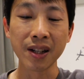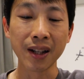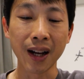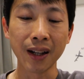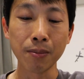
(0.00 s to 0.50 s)
It
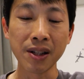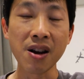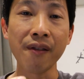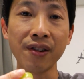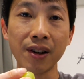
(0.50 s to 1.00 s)
gotta be
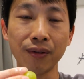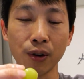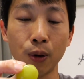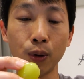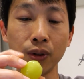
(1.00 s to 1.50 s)
tough enough to
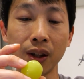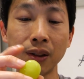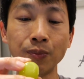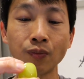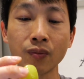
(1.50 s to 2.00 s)
hold the
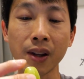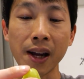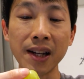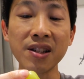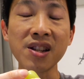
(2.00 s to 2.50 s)

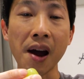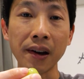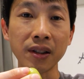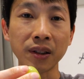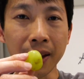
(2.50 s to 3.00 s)
insides.